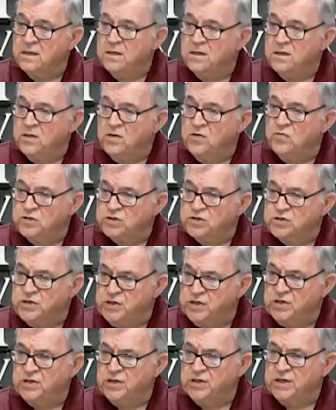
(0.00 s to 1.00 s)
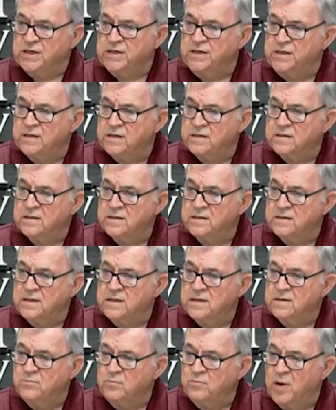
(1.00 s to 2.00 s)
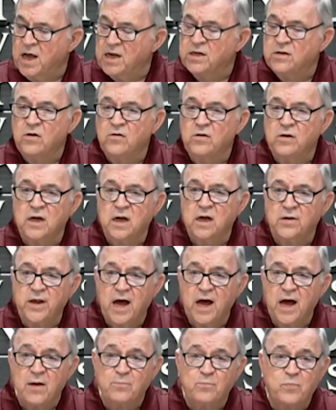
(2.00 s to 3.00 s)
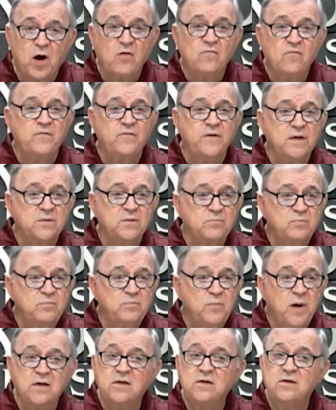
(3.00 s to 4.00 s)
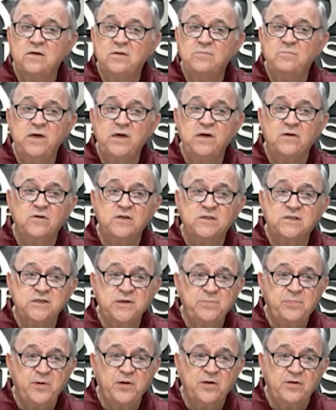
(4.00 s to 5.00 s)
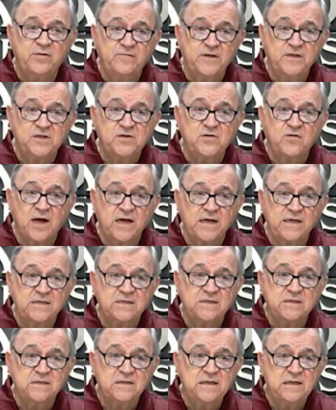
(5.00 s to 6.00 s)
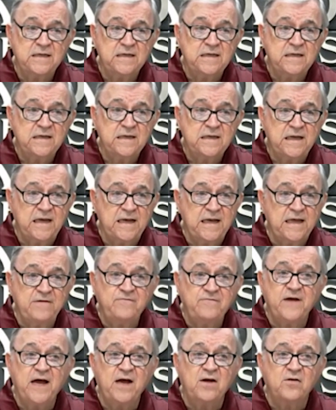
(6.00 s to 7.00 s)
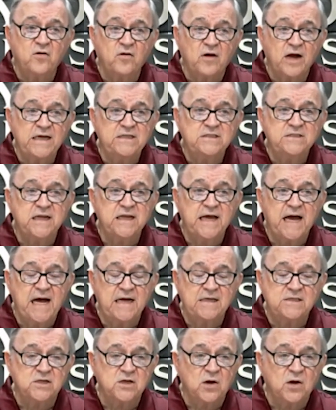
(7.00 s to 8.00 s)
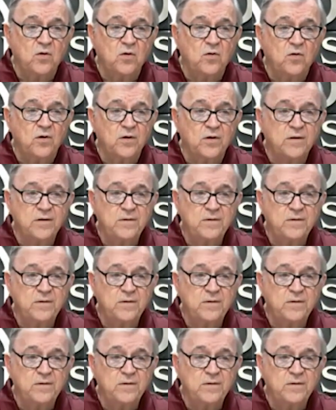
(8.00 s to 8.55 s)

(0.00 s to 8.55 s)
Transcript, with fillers: who was good, but not perfect, but could be a recipient of his grace. And he found grace now as the Lord.